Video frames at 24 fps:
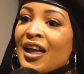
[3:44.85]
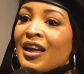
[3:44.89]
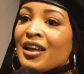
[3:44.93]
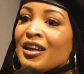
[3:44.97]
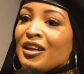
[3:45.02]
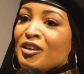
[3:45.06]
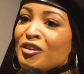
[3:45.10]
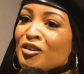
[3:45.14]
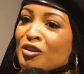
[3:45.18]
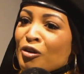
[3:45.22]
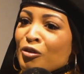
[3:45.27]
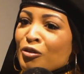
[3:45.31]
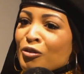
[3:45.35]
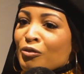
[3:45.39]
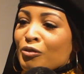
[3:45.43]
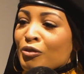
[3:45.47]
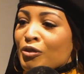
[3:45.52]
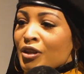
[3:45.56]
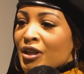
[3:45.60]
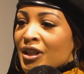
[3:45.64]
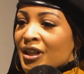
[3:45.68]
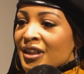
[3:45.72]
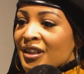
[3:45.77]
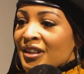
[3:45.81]
You know,
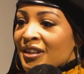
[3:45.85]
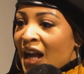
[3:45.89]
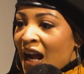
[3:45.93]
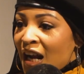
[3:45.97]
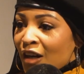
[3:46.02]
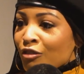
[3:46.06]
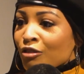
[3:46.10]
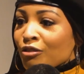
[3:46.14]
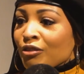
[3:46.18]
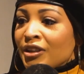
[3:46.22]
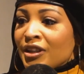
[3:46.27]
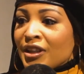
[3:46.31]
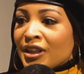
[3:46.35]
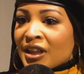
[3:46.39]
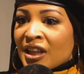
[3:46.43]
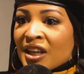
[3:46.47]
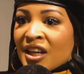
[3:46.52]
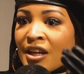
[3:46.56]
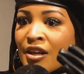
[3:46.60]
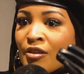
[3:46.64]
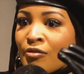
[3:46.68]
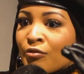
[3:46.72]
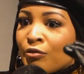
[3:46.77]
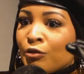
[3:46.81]
naturally the
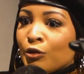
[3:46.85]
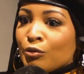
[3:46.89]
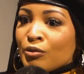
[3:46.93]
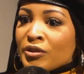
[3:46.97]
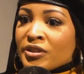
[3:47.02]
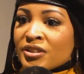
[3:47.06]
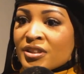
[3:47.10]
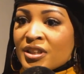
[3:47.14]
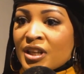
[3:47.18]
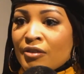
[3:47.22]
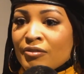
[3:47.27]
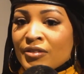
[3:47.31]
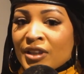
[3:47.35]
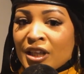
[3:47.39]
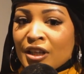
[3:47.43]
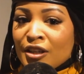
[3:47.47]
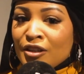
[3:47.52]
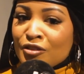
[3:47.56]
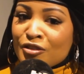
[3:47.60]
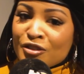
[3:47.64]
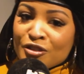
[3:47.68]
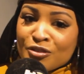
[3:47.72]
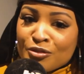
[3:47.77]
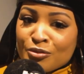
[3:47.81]
influence and everything, you
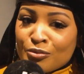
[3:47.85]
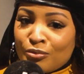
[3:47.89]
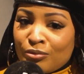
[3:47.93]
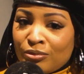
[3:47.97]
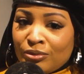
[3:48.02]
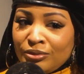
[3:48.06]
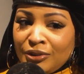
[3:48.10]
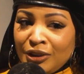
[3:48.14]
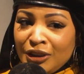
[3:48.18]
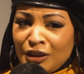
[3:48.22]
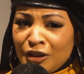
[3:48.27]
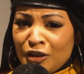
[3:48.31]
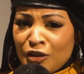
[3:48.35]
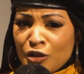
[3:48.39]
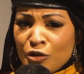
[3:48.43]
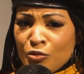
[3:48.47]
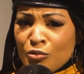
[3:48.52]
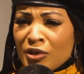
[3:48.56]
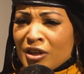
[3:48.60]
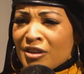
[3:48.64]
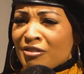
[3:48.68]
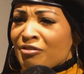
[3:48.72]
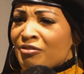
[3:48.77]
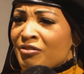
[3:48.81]
just, you know, you
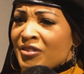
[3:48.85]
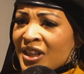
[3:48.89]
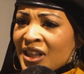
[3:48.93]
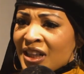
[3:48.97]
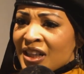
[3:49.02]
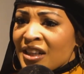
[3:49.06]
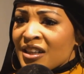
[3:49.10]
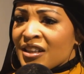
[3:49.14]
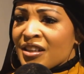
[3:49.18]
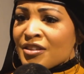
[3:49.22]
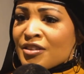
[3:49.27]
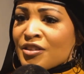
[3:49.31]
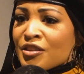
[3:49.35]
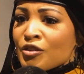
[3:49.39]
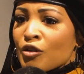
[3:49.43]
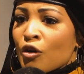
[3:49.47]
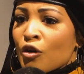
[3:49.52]
want to fit in. So